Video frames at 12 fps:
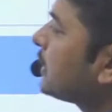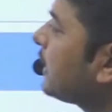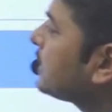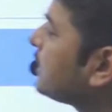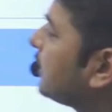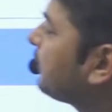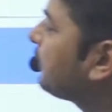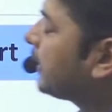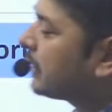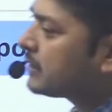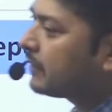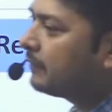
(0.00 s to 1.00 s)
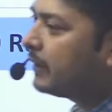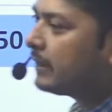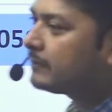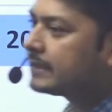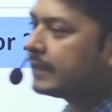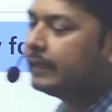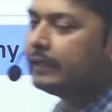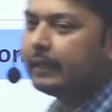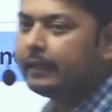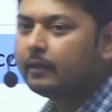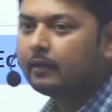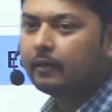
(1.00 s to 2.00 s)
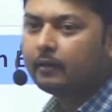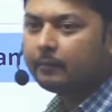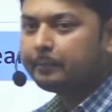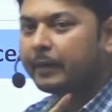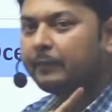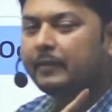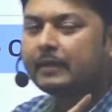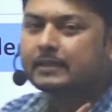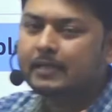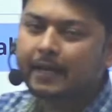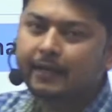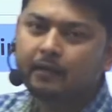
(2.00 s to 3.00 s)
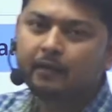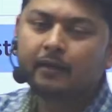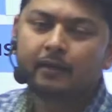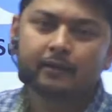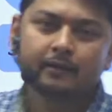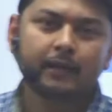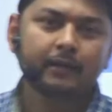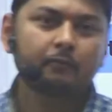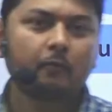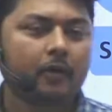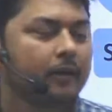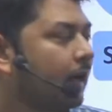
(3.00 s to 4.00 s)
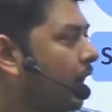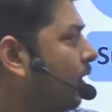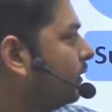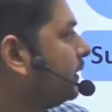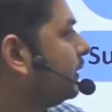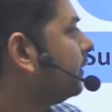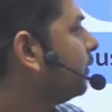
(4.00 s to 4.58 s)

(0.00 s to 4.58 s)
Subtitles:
acidification we have seen in a previous slide, that how the